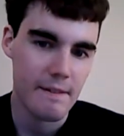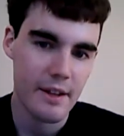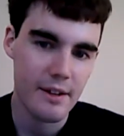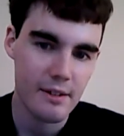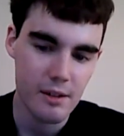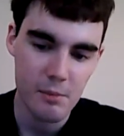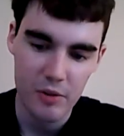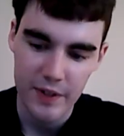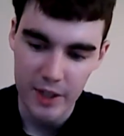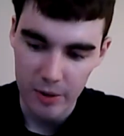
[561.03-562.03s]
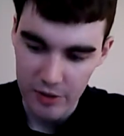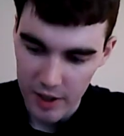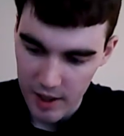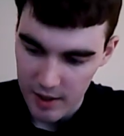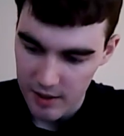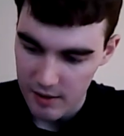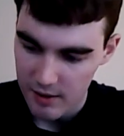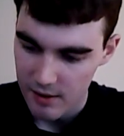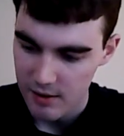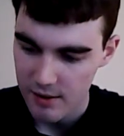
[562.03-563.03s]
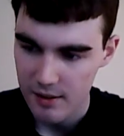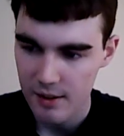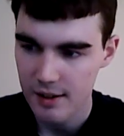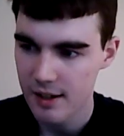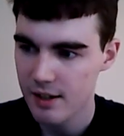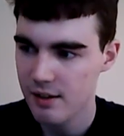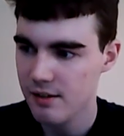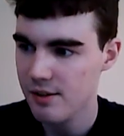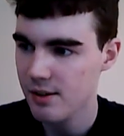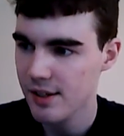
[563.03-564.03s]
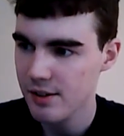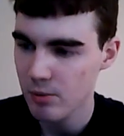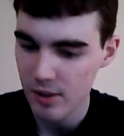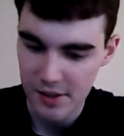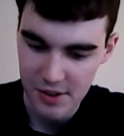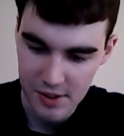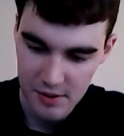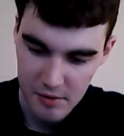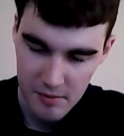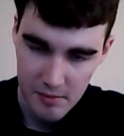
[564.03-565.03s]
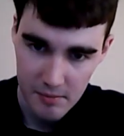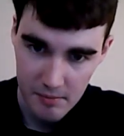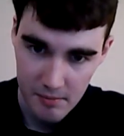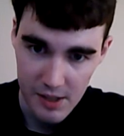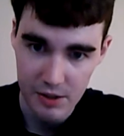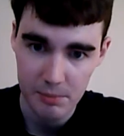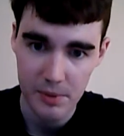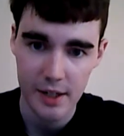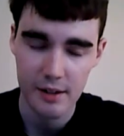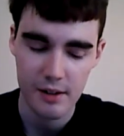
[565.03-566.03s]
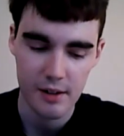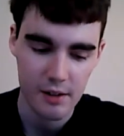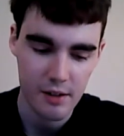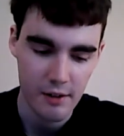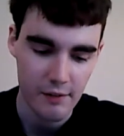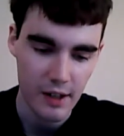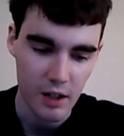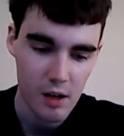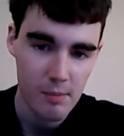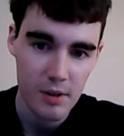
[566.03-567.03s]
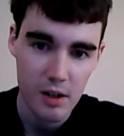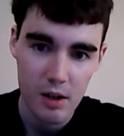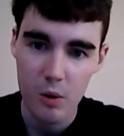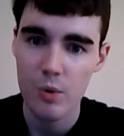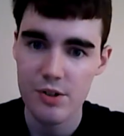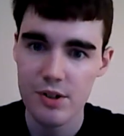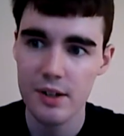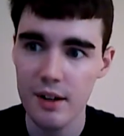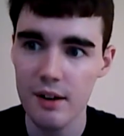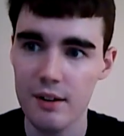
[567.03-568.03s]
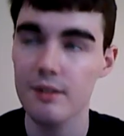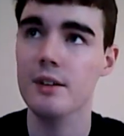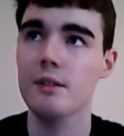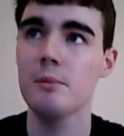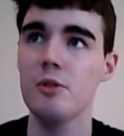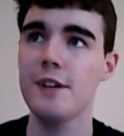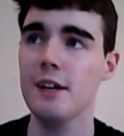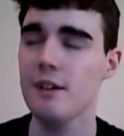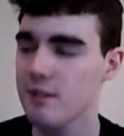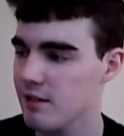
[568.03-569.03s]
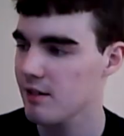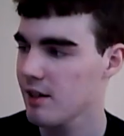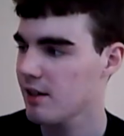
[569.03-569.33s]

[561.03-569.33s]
as the movie goes on, and you get to watch Magic Mike develop, which he does. Like, the movie has,